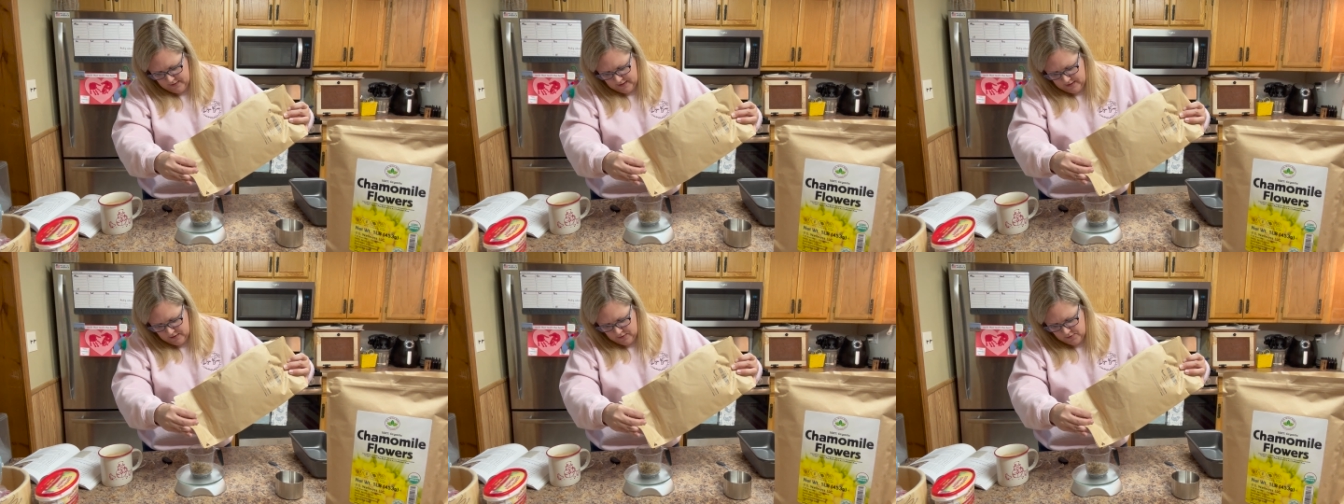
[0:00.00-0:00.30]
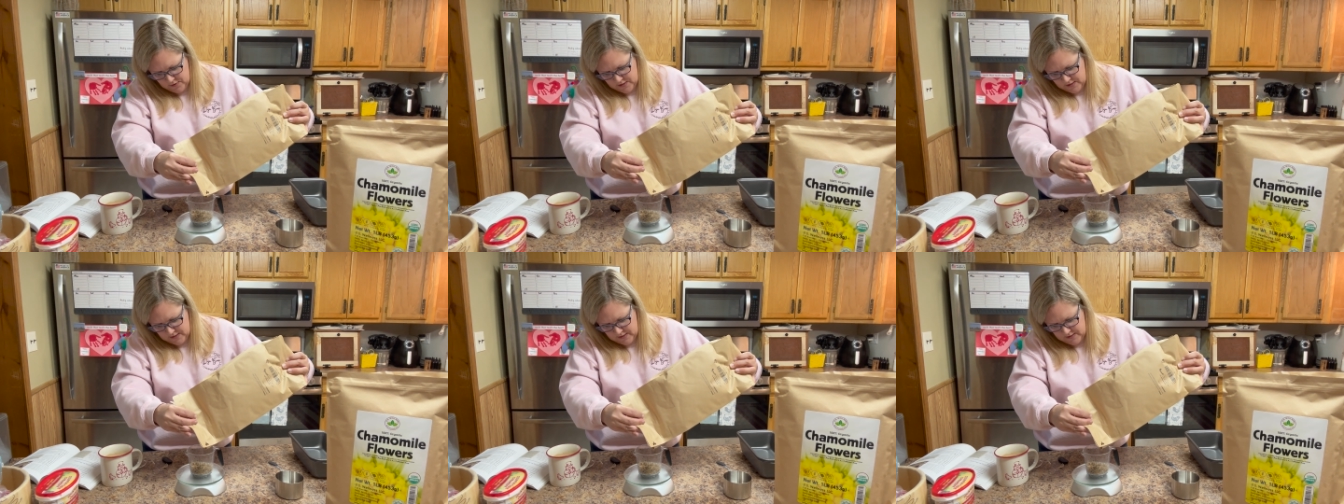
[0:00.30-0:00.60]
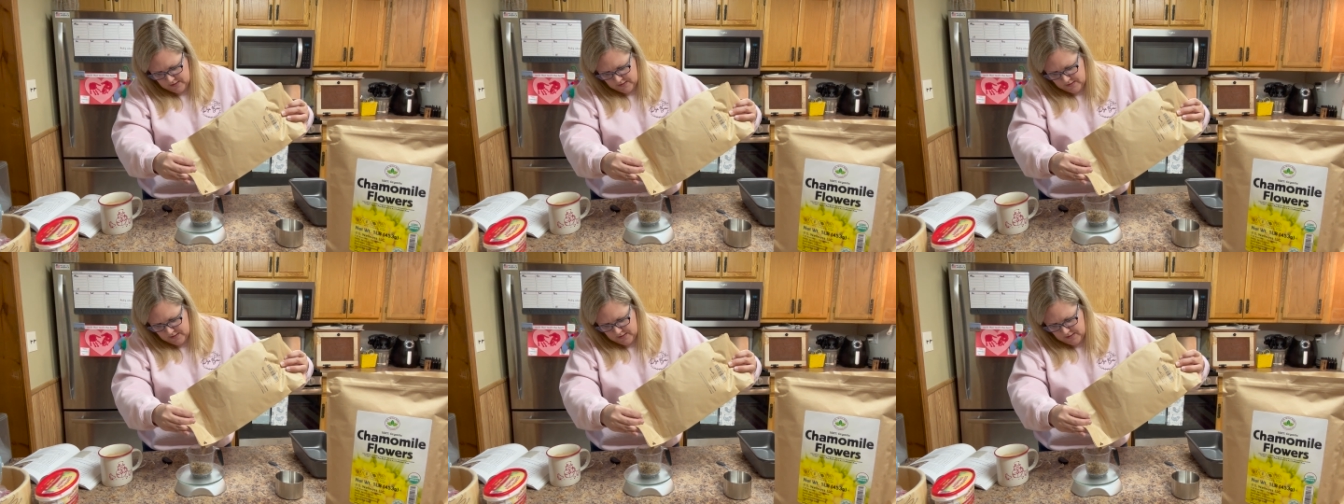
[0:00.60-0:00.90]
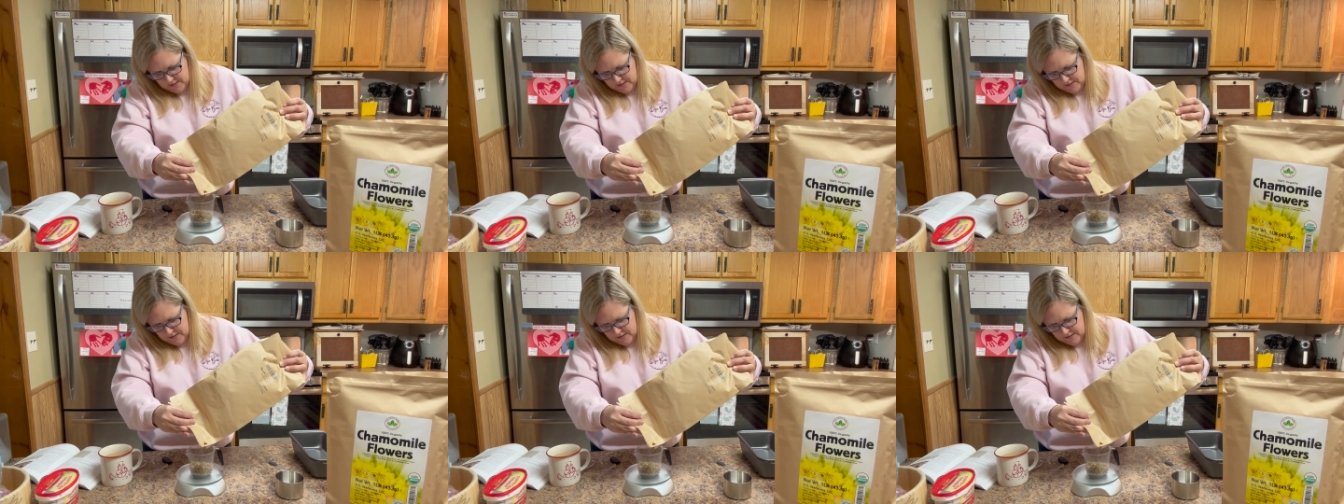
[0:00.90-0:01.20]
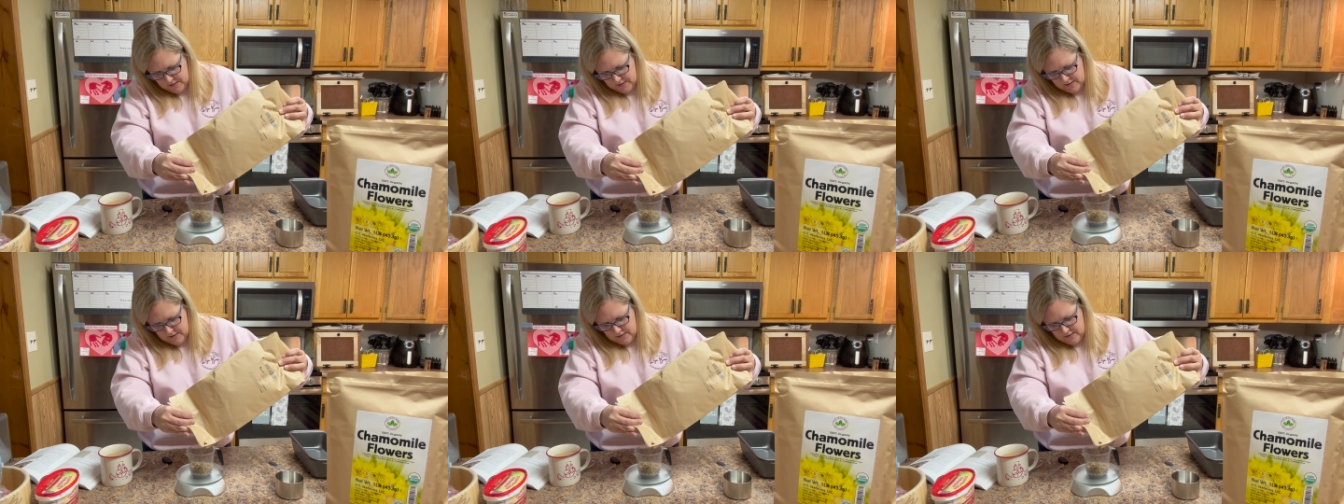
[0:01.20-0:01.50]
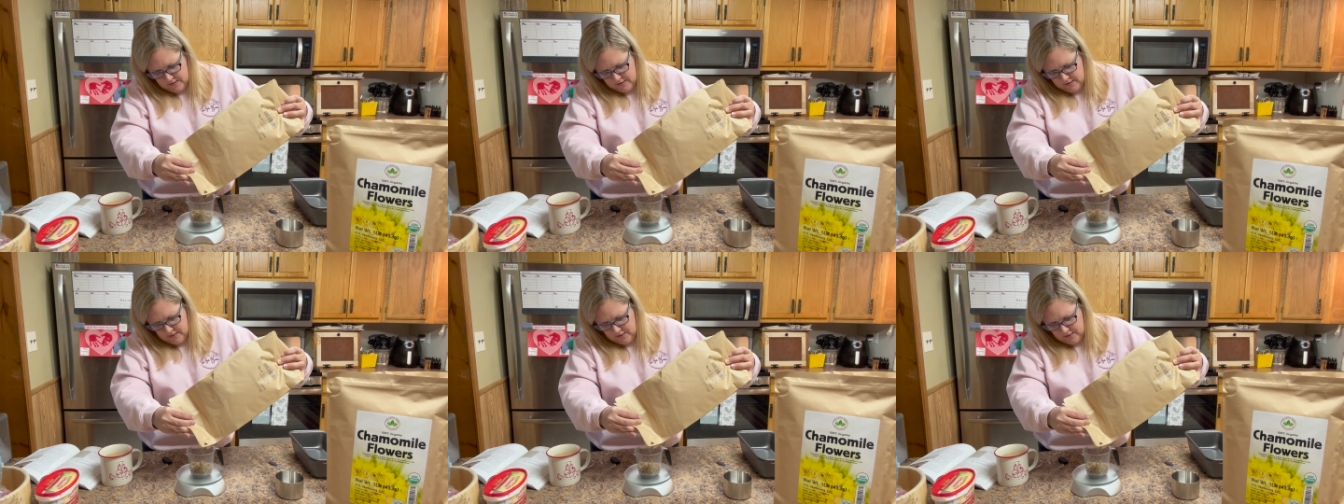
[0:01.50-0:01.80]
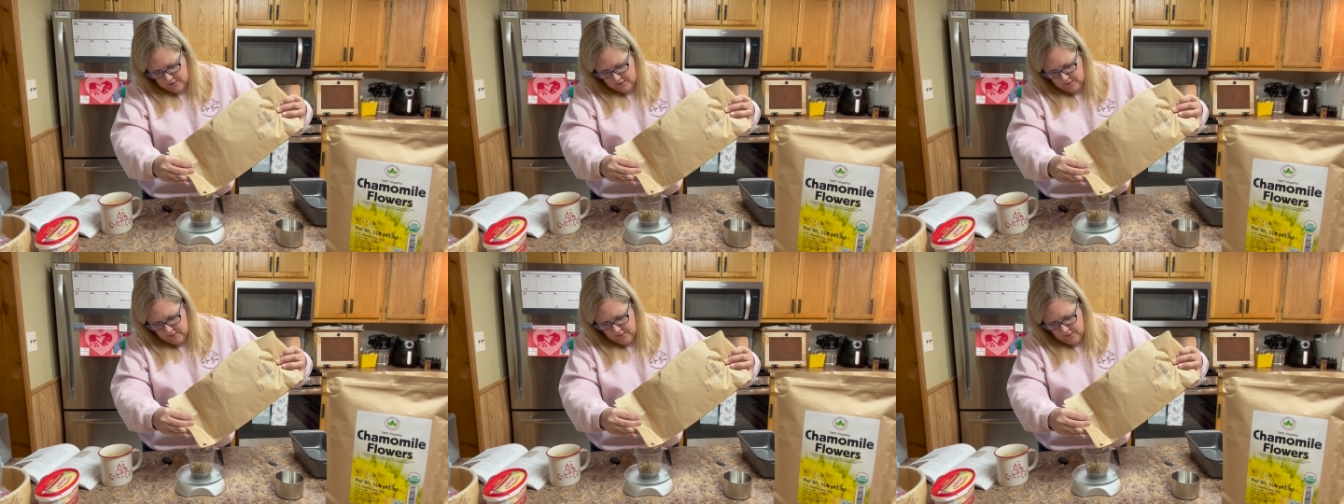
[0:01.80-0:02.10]
ounces
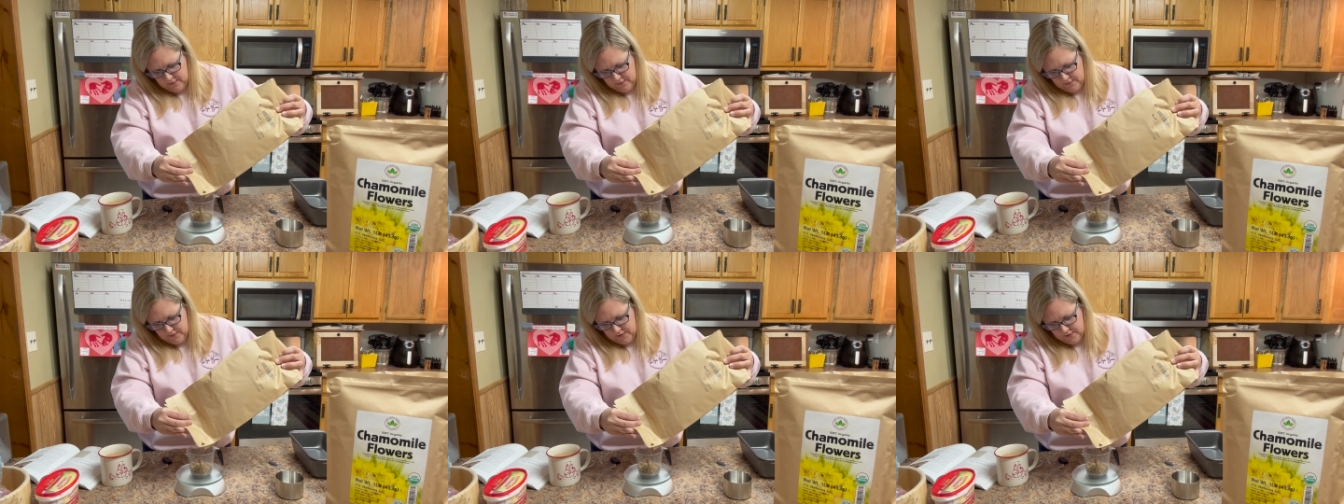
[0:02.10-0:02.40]
of the